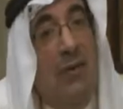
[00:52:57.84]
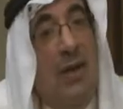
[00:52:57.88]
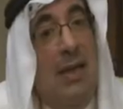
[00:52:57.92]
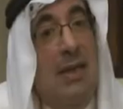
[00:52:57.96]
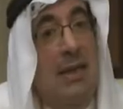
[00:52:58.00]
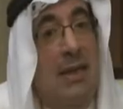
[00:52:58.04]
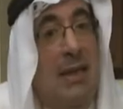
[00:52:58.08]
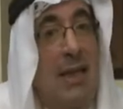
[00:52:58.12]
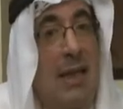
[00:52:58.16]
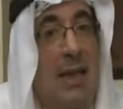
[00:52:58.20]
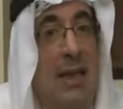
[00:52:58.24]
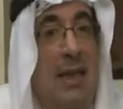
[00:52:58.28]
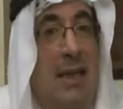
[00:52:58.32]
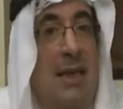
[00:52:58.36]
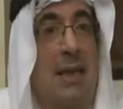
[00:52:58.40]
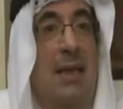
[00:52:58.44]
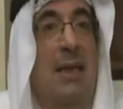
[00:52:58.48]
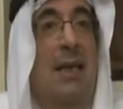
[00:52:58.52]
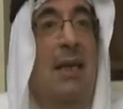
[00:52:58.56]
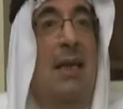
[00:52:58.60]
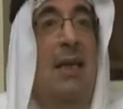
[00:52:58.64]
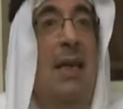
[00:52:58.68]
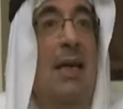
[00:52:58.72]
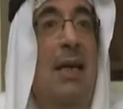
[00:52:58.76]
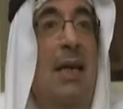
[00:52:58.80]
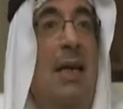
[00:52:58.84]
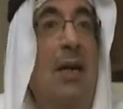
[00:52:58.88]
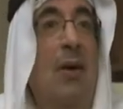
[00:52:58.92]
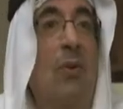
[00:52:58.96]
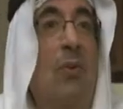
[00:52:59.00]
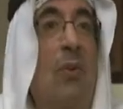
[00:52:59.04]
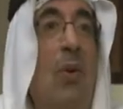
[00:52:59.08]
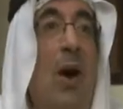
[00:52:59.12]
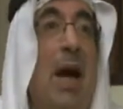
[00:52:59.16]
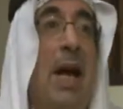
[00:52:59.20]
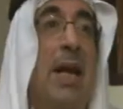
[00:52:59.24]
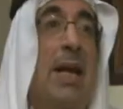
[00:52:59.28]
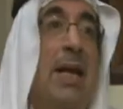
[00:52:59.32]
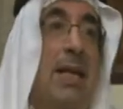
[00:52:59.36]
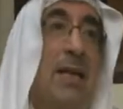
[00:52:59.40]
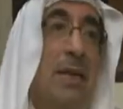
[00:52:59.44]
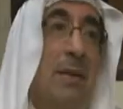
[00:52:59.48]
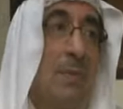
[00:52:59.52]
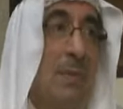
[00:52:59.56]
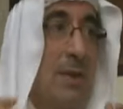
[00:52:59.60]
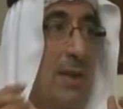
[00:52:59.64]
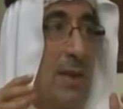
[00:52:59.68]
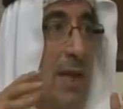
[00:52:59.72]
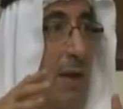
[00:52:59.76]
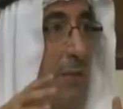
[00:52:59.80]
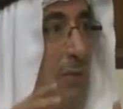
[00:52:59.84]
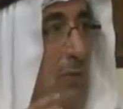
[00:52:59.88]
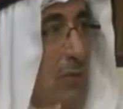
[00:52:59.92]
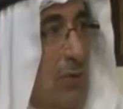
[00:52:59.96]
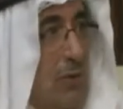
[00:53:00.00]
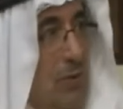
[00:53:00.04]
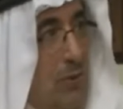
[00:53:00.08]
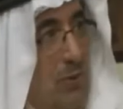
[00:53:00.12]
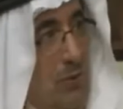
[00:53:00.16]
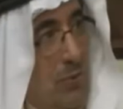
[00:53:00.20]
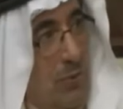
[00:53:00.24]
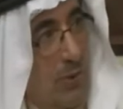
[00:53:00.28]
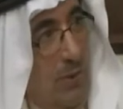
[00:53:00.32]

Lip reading: said, why Najeeb Al-Zamil with Shura?